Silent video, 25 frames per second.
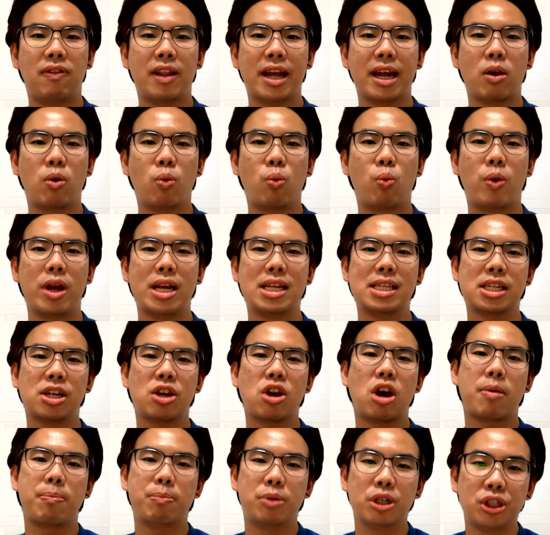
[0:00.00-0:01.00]
of like a
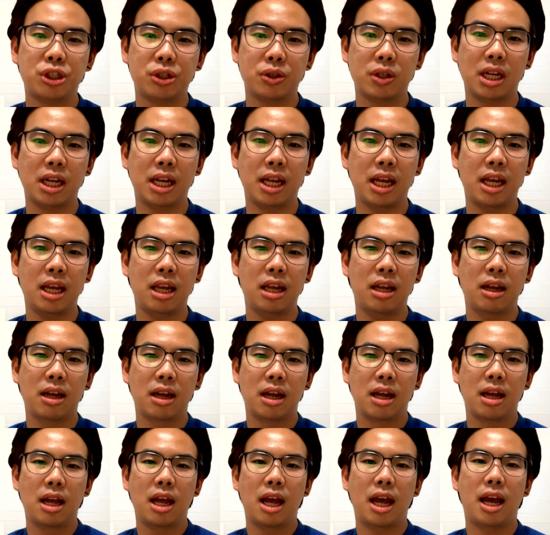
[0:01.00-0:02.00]
wasted opportunity.
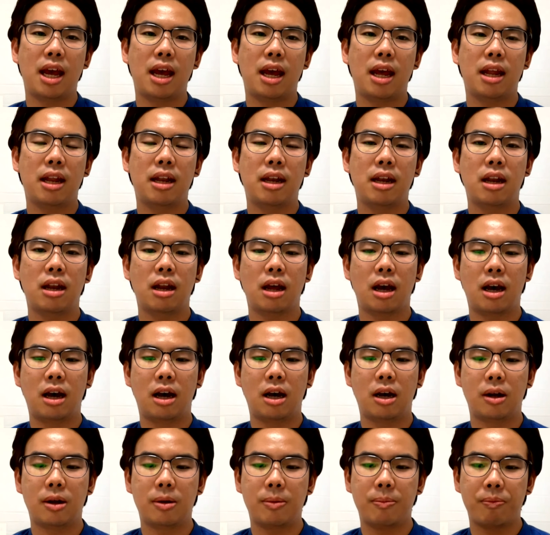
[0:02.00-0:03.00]
And
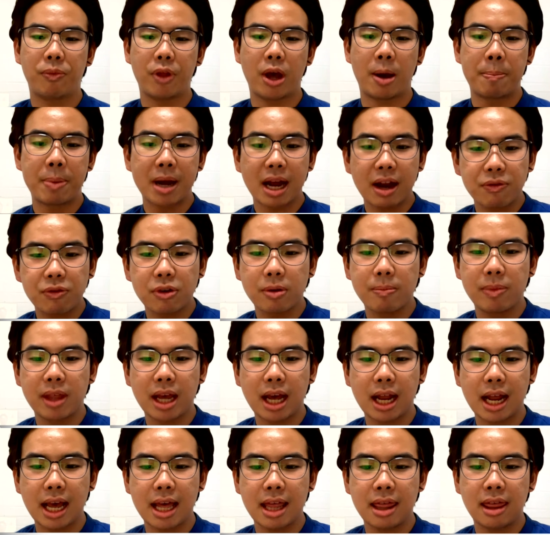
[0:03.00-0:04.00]
apart from
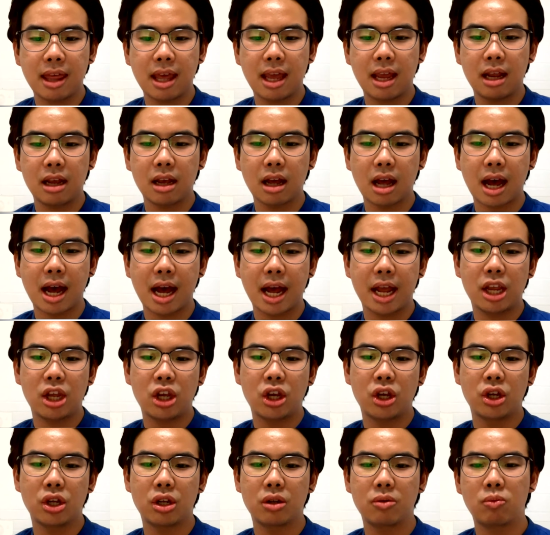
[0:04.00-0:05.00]
that, I think
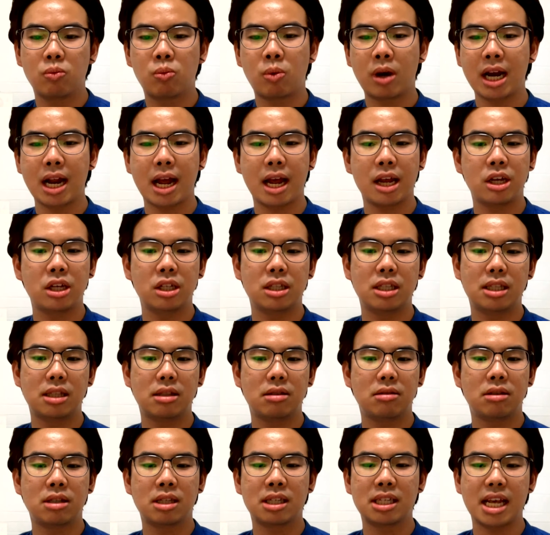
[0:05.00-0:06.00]
what I could
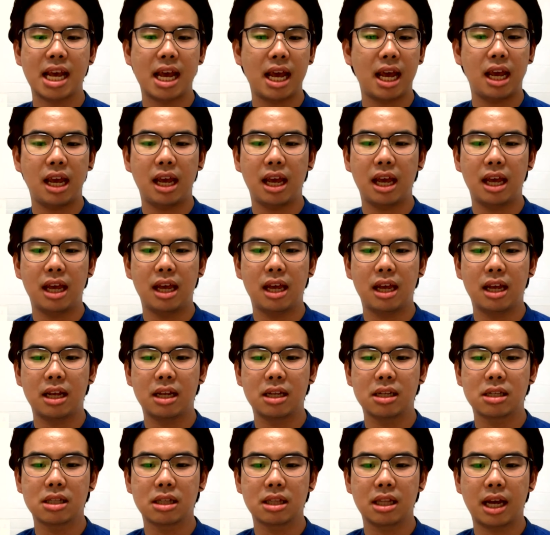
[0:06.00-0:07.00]
say
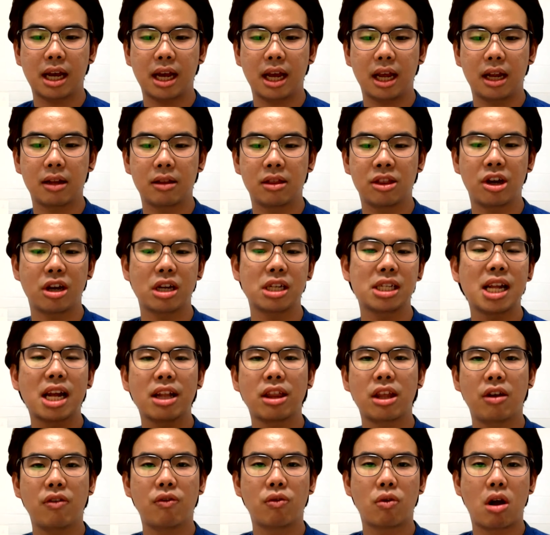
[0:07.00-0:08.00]
is like there's
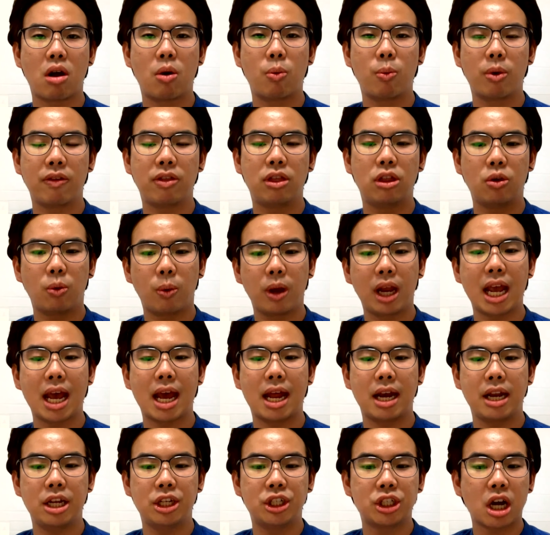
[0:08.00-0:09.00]
nothing wrong with doing
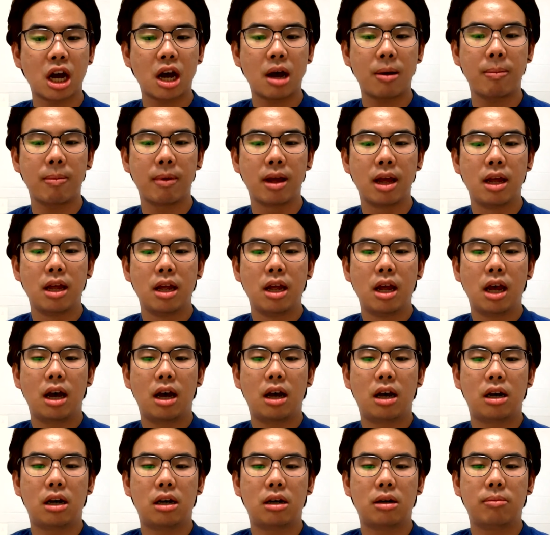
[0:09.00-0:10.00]
any job,
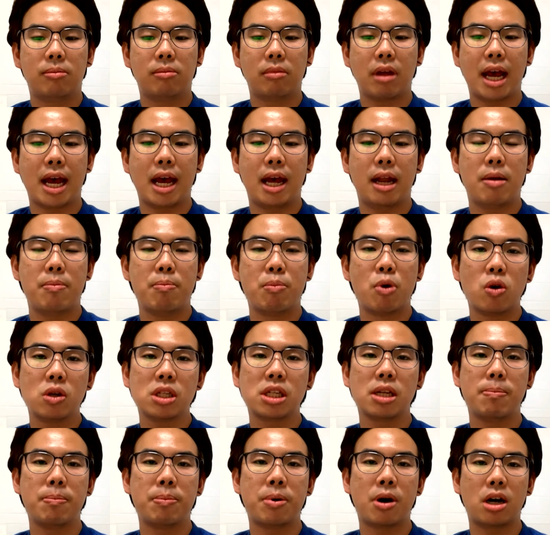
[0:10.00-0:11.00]
and
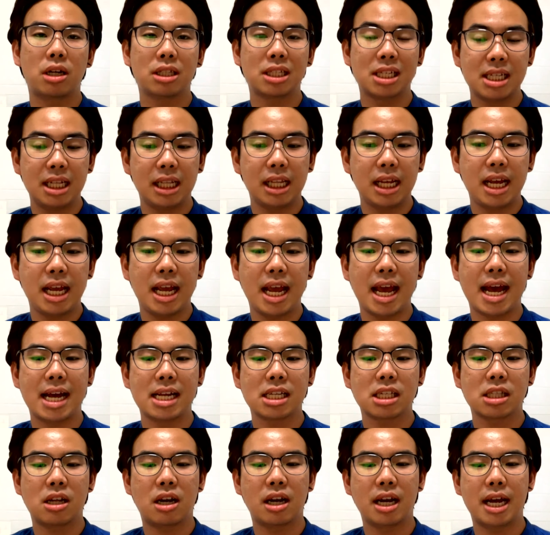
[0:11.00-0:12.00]
most importantly,
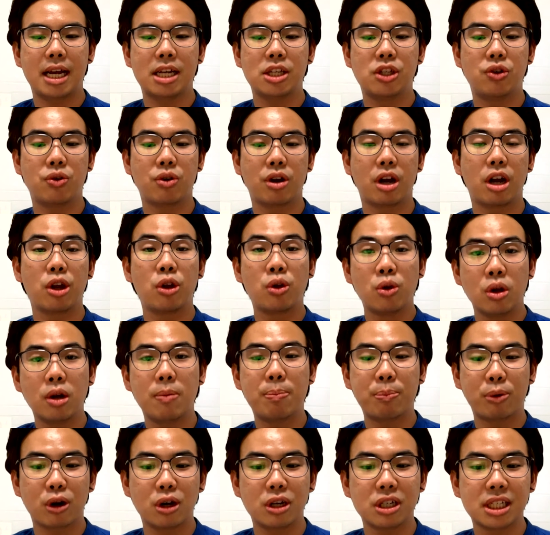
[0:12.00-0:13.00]
as long as you're a
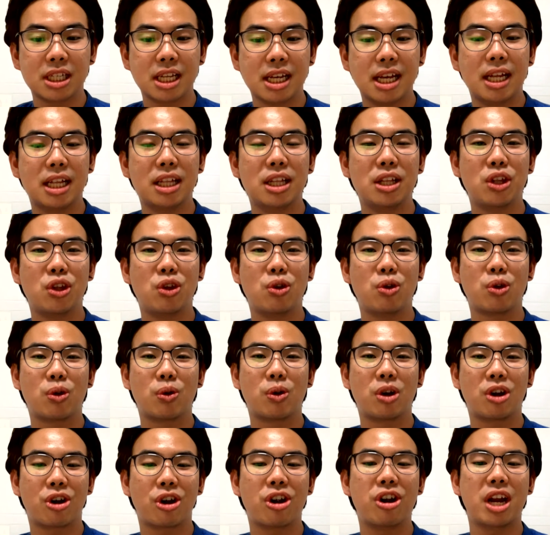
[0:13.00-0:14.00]
good person, you
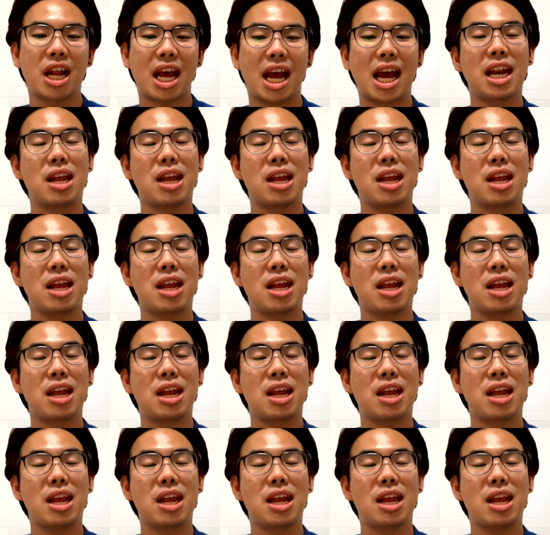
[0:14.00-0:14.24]
don't hurt